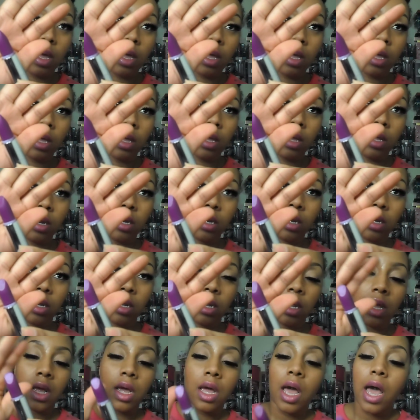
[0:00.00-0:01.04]
And
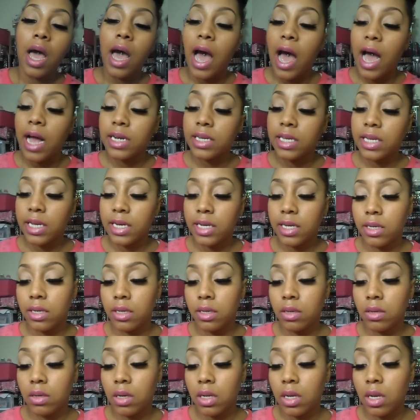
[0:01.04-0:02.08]
I
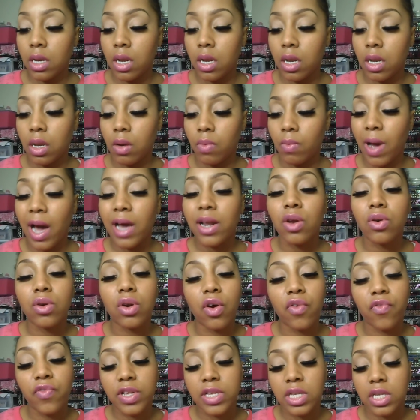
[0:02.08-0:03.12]
didn't Well, I don't
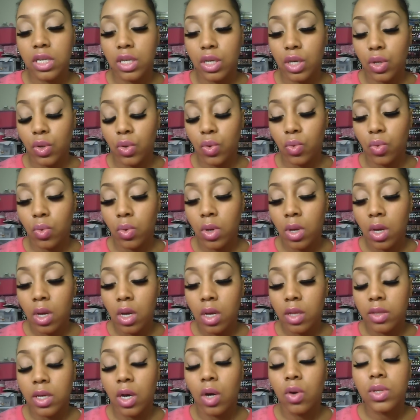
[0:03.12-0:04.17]
know if it's new.
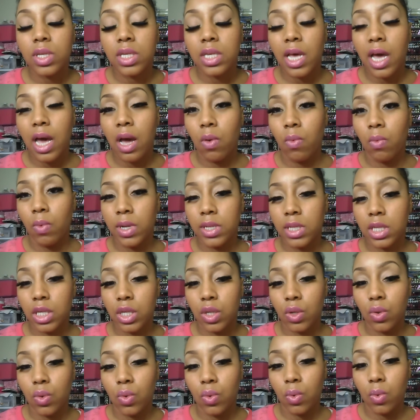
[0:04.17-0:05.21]
The Ulta I went
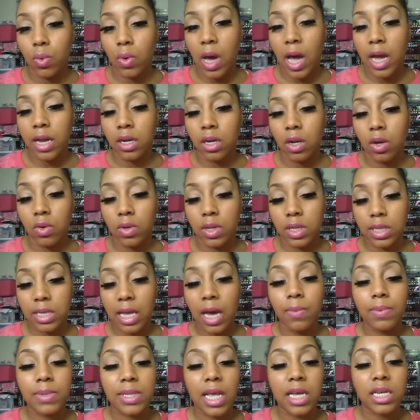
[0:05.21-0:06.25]
to, I noticed,
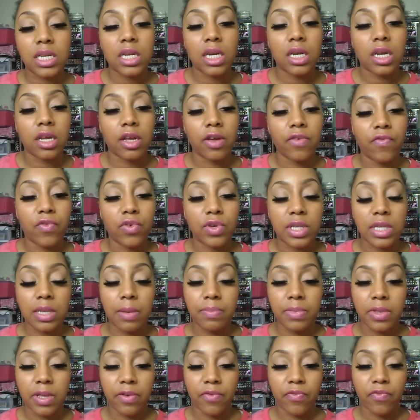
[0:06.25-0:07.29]
I was actually looking for
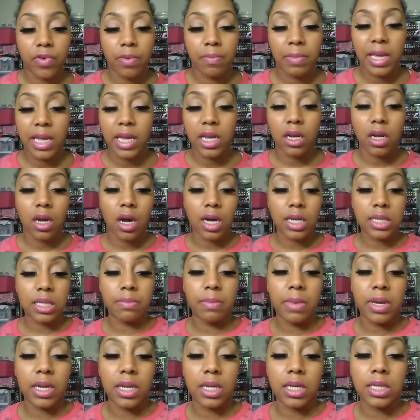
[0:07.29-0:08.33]
something from It
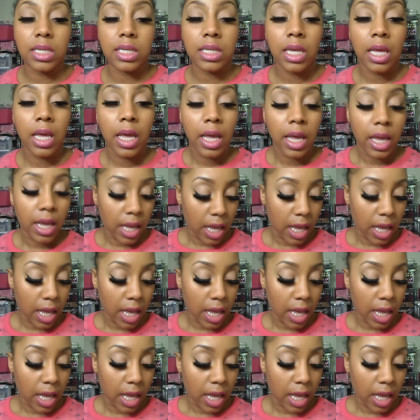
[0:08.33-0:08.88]
Cosmetics.